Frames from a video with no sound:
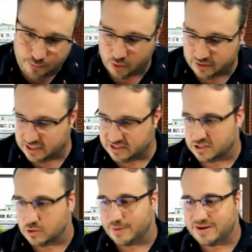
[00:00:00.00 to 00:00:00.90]
important things
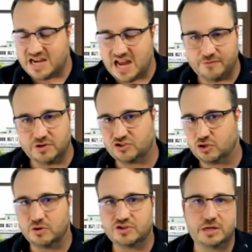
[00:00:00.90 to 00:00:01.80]
to do. I would never
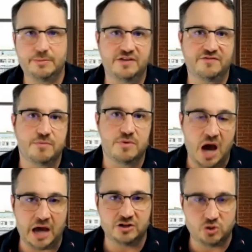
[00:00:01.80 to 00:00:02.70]
discourage anybody from
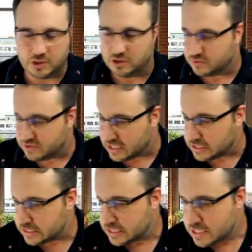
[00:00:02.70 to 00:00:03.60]
not doing those
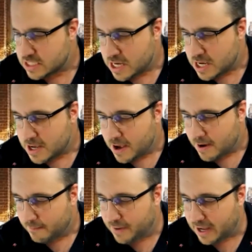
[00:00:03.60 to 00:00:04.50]
things.
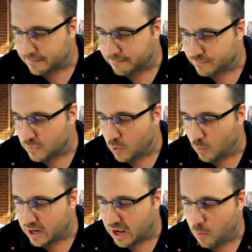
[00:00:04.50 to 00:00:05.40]
But
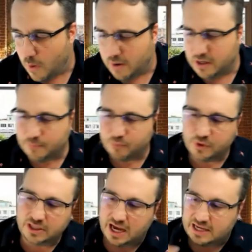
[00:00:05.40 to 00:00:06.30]
what I wound up
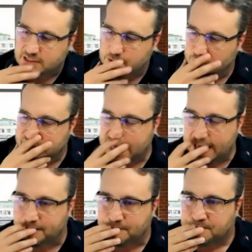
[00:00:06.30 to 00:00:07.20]
realizing was
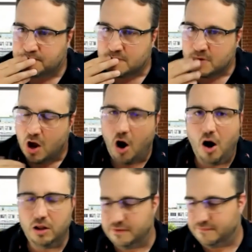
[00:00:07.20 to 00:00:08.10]
that
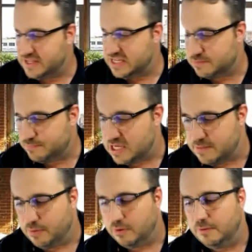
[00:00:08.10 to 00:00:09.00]
all of these
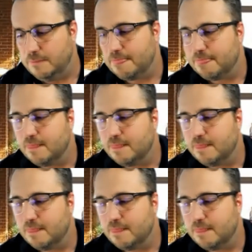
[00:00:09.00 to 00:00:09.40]
people,